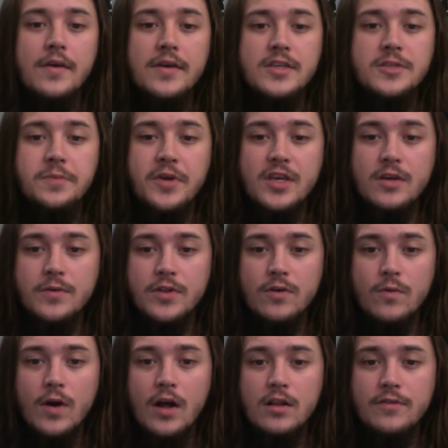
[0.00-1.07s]
Speaking with
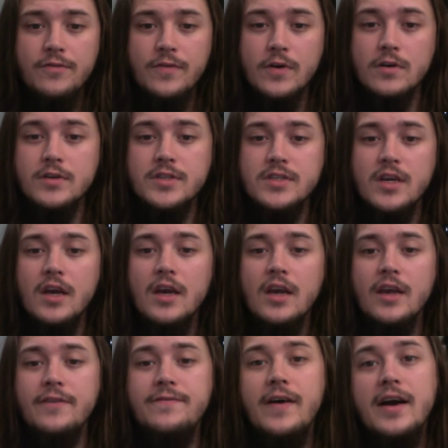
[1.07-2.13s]
Arala first,
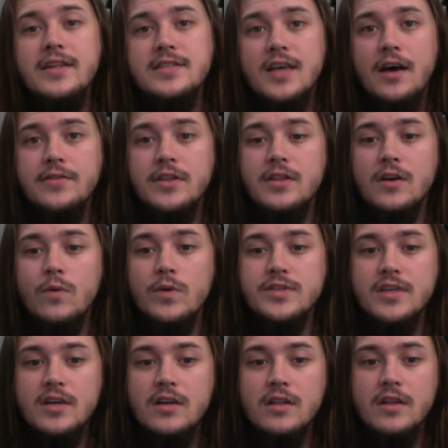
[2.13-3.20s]
he finds out that there was
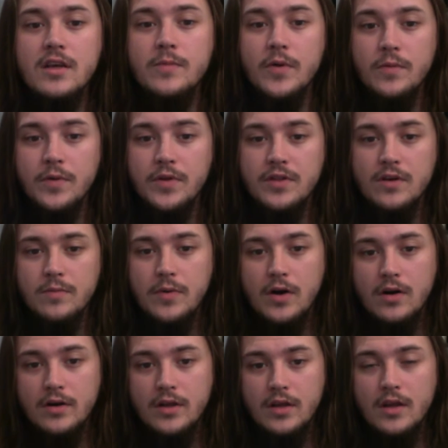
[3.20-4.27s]
a Gleeman with their
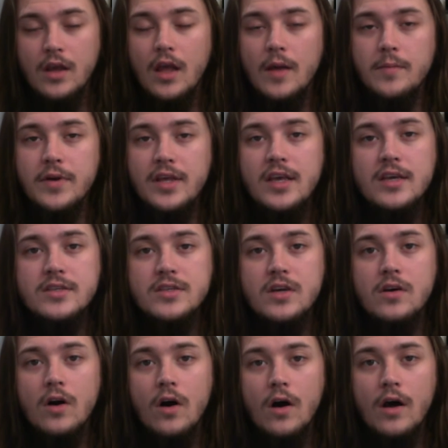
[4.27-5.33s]
party, but he is
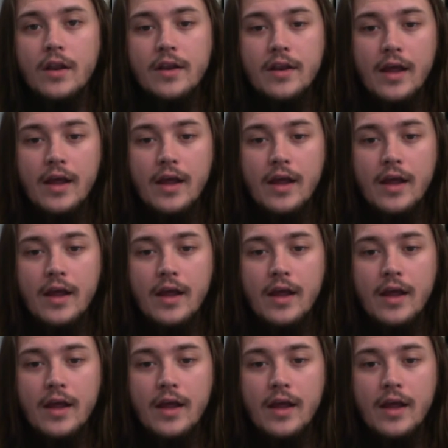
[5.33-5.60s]
gone